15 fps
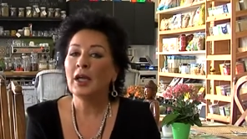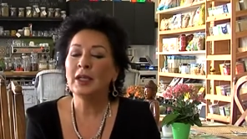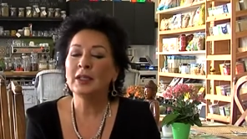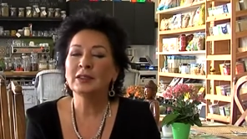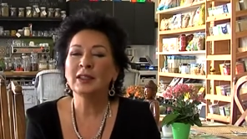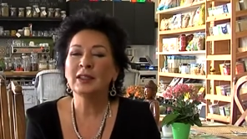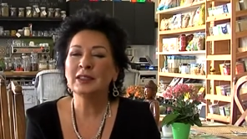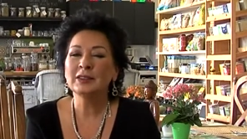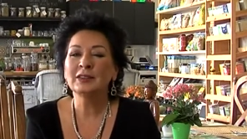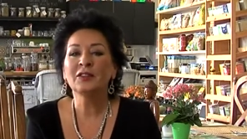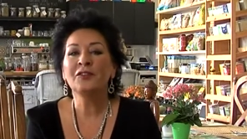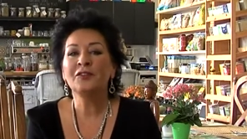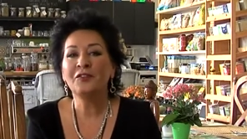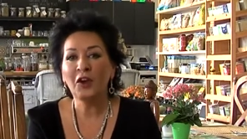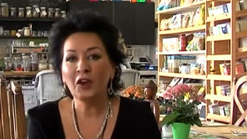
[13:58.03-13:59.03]
It, it's a
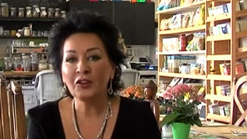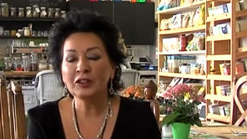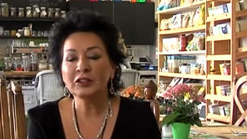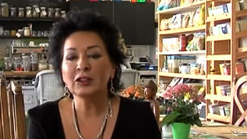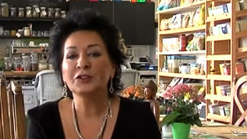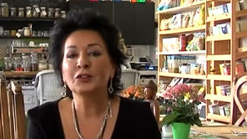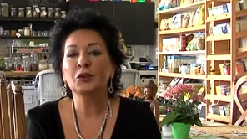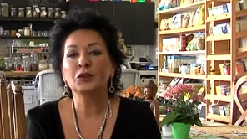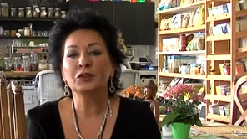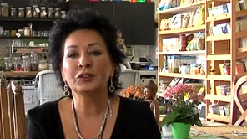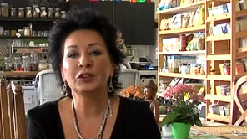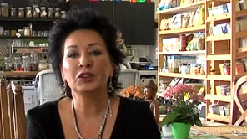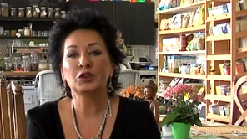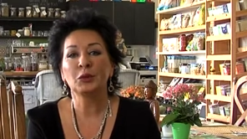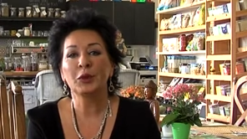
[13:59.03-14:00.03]
very difficult
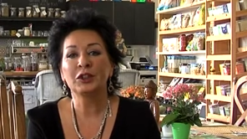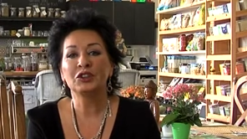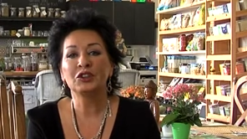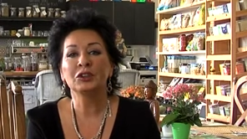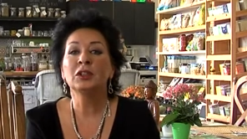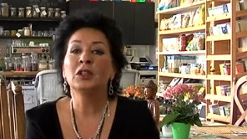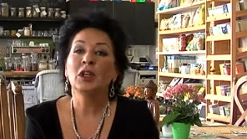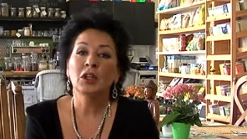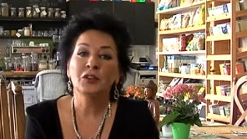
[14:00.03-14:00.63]
situation.